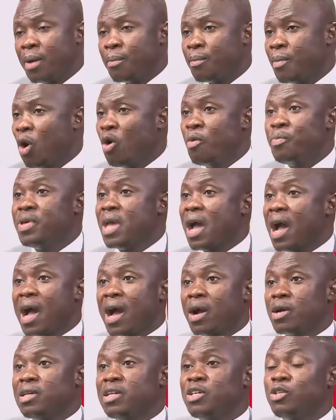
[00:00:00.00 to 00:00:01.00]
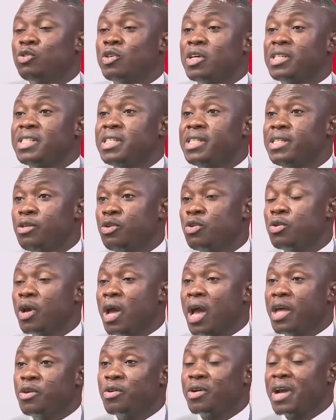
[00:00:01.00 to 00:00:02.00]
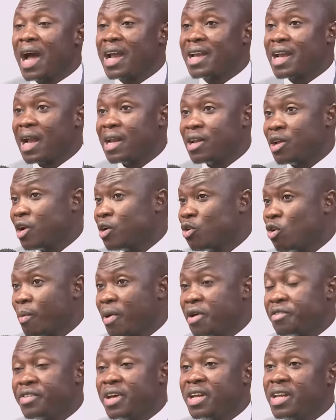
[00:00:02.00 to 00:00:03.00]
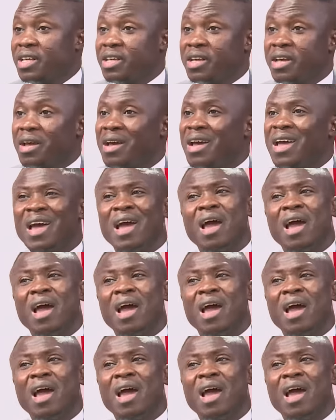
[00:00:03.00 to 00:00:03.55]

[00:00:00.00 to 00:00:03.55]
Mo bia list to see Uganda there no be hwe ni ye